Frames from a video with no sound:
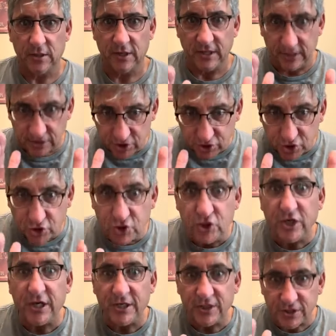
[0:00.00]
is
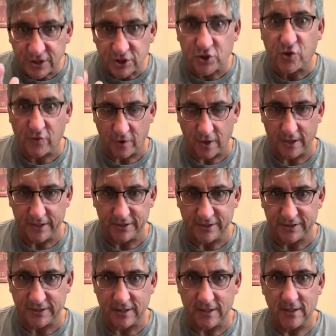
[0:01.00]
Jesus
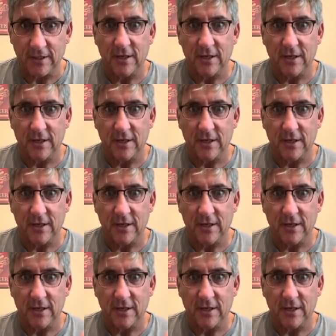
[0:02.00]
Christ.